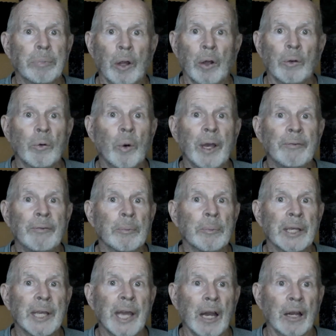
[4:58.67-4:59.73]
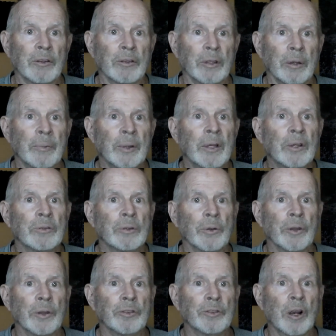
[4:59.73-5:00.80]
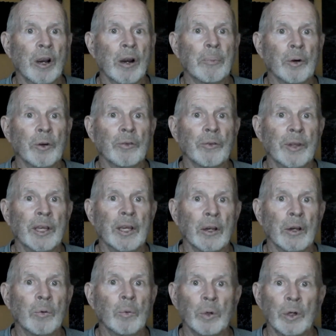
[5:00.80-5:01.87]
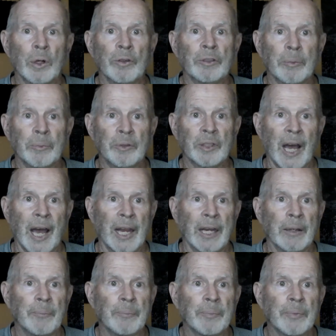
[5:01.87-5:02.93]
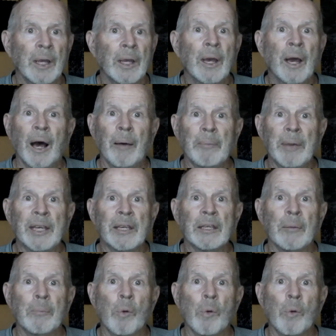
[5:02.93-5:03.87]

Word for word: blown away from the galaxy. so the starburst then will subside. I'm making a